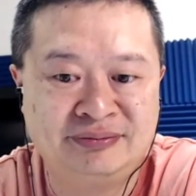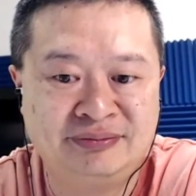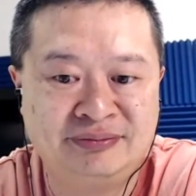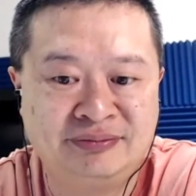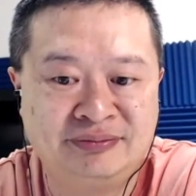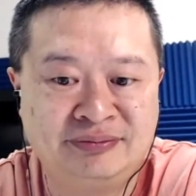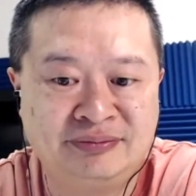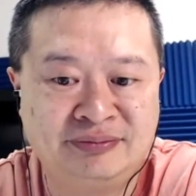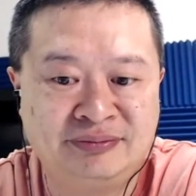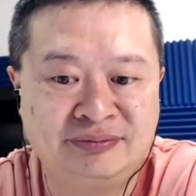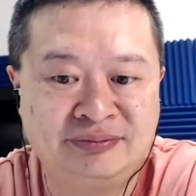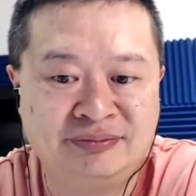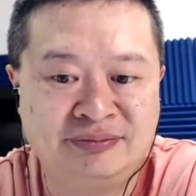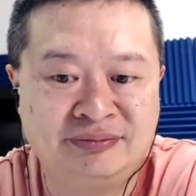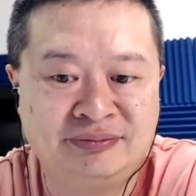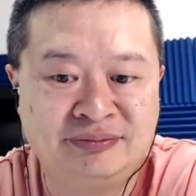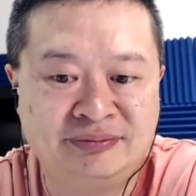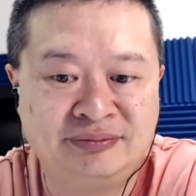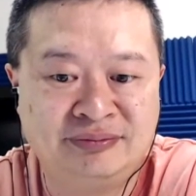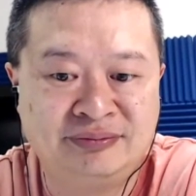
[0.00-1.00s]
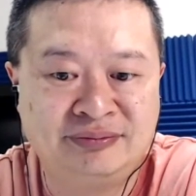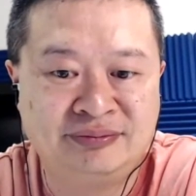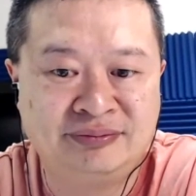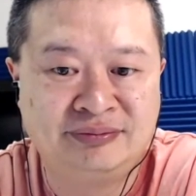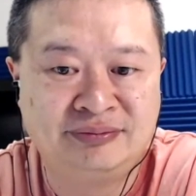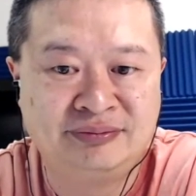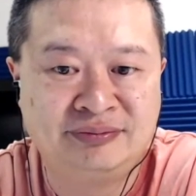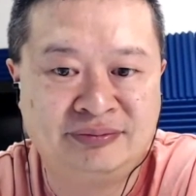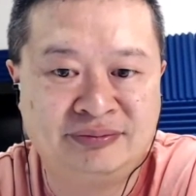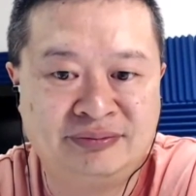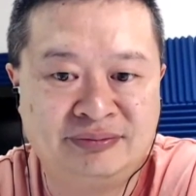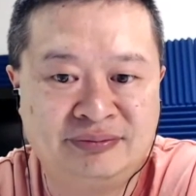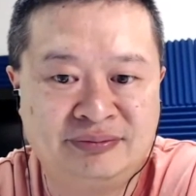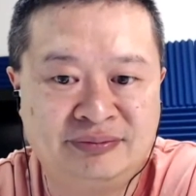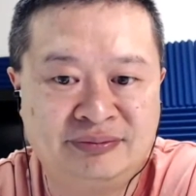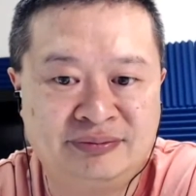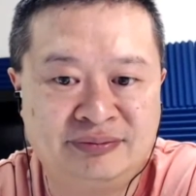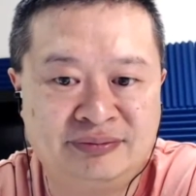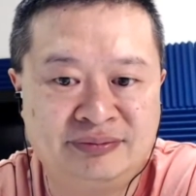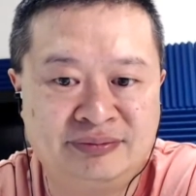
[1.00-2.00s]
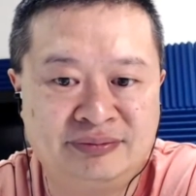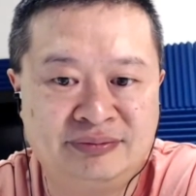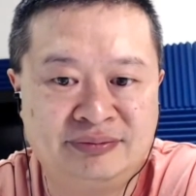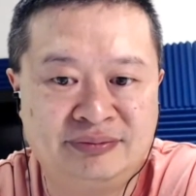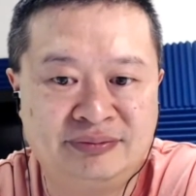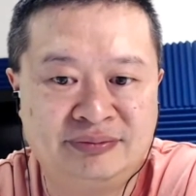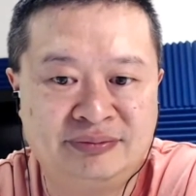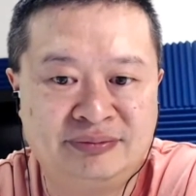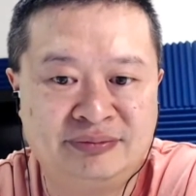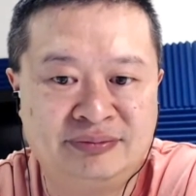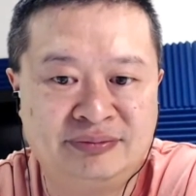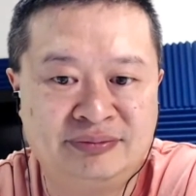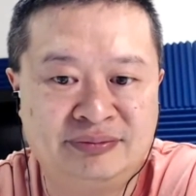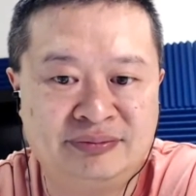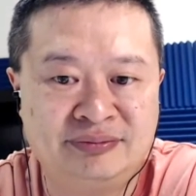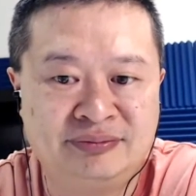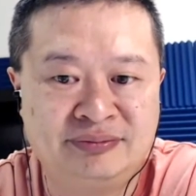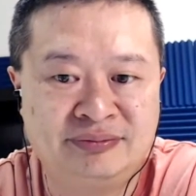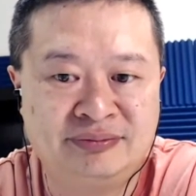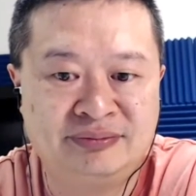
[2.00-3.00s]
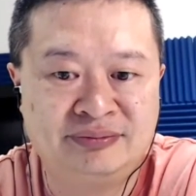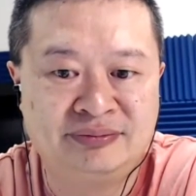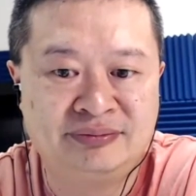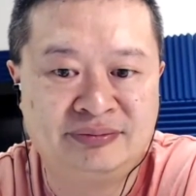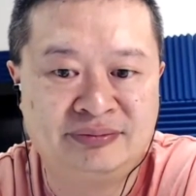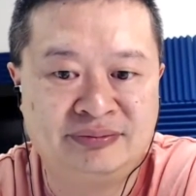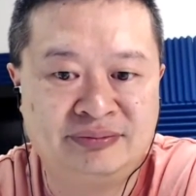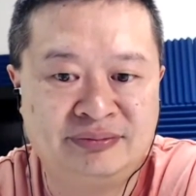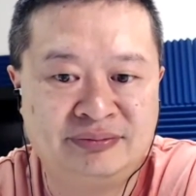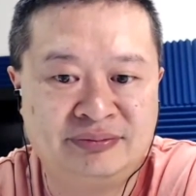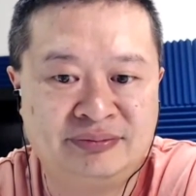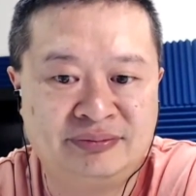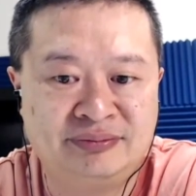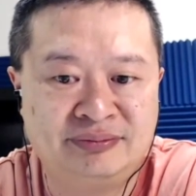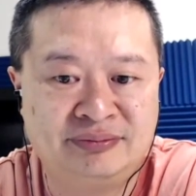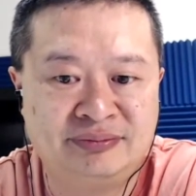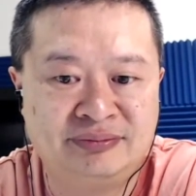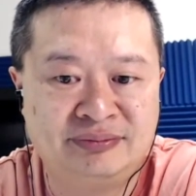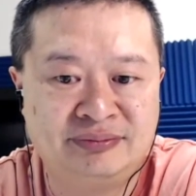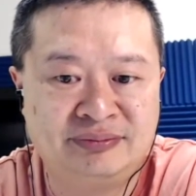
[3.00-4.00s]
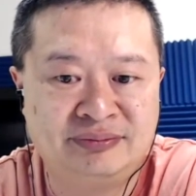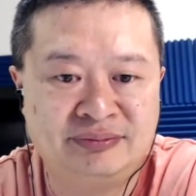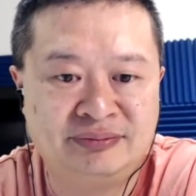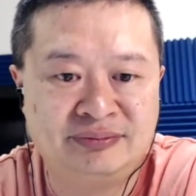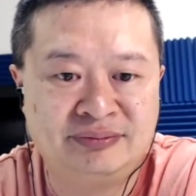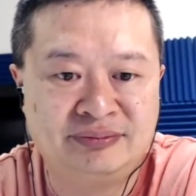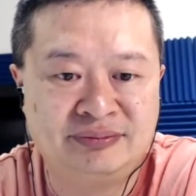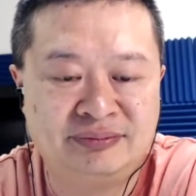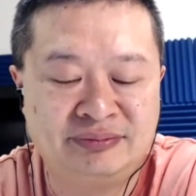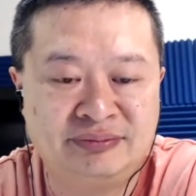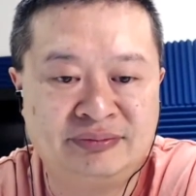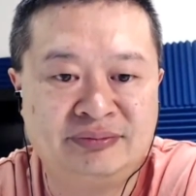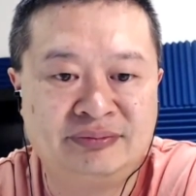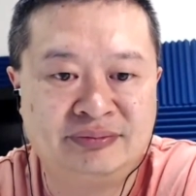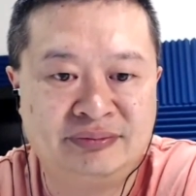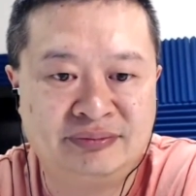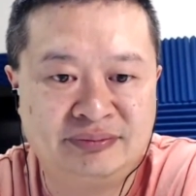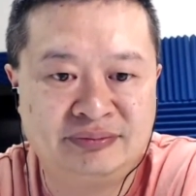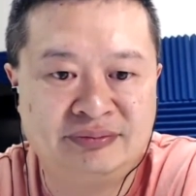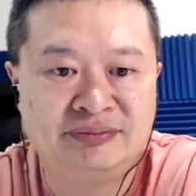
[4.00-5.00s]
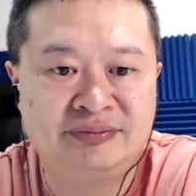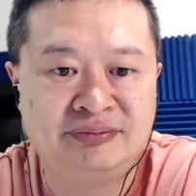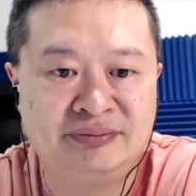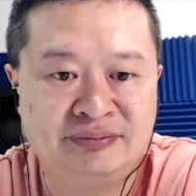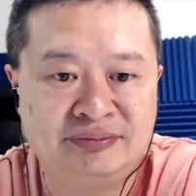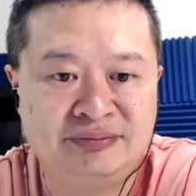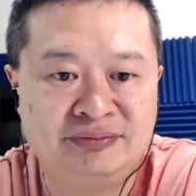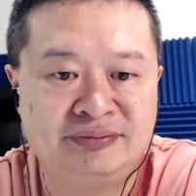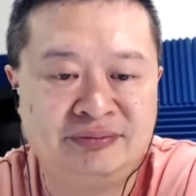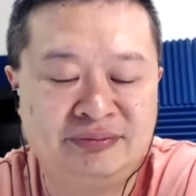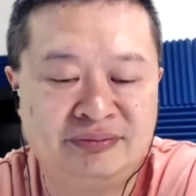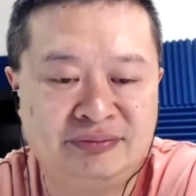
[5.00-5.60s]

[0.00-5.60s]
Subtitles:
This person isn't speaking.